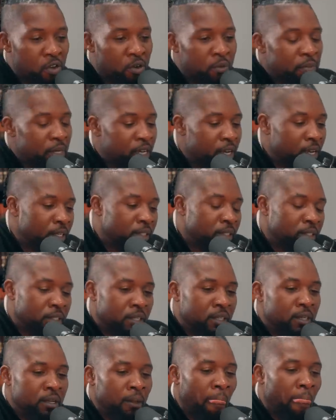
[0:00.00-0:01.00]
You know because
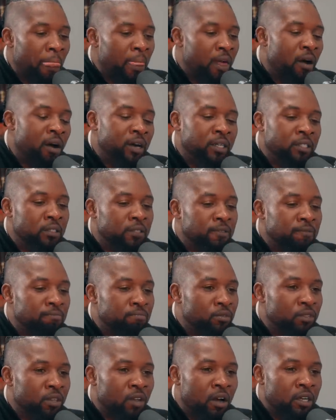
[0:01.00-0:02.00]
see,
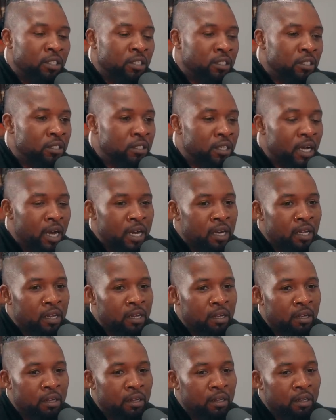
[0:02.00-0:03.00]
COVID, our, our
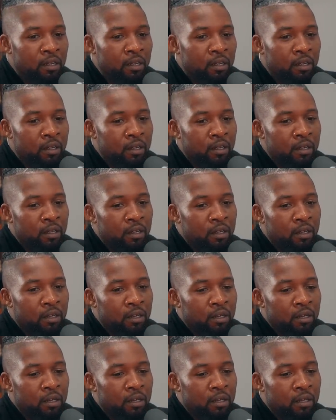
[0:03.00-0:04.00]
society
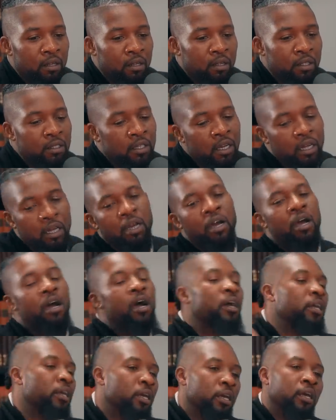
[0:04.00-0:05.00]
it's like,
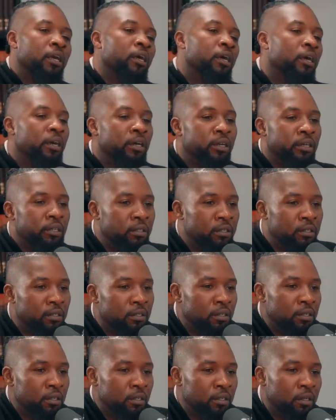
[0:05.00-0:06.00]
oh yeah.
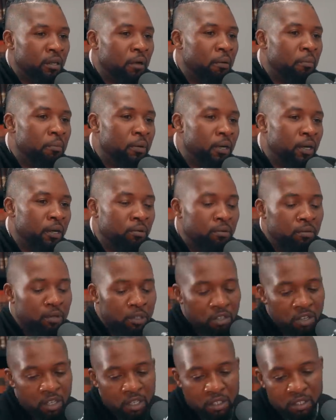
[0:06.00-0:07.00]
Right. But
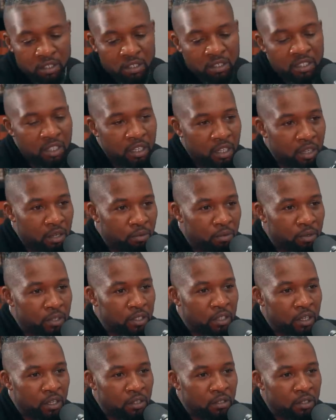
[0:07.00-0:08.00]
when you get to see
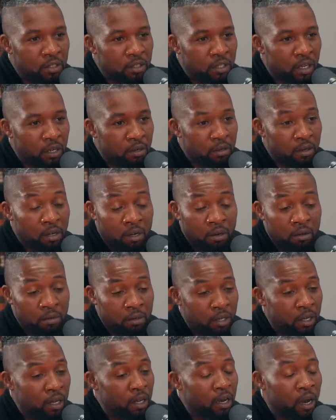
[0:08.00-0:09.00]
results, it's like,
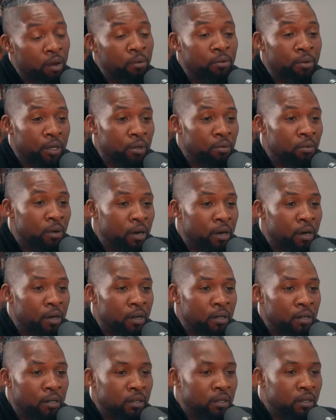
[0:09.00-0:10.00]
oh yeah, that really
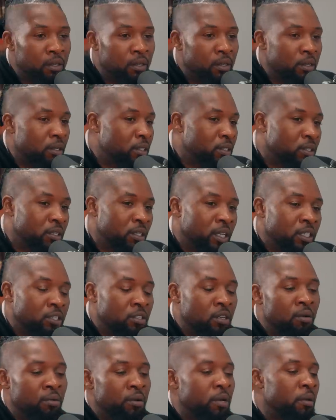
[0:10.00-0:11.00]
worked. Yeah. Cause see,
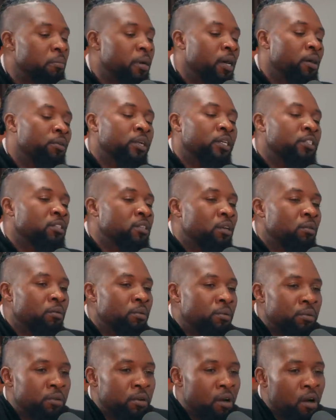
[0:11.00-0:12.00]
that's all we about, and that's
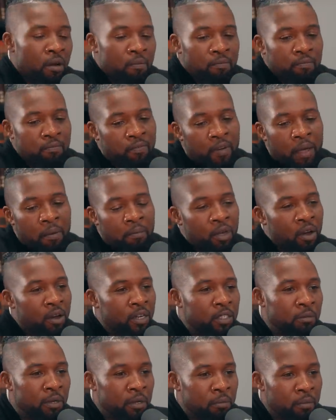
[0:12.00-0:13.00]
all our
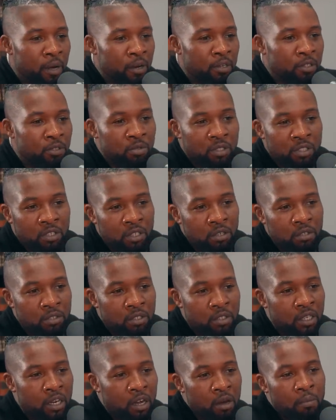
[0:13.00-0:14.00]
family always been about is
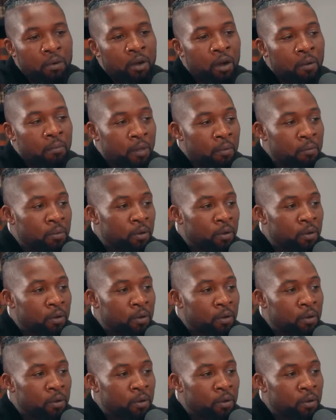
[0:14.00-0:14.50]
results. Have you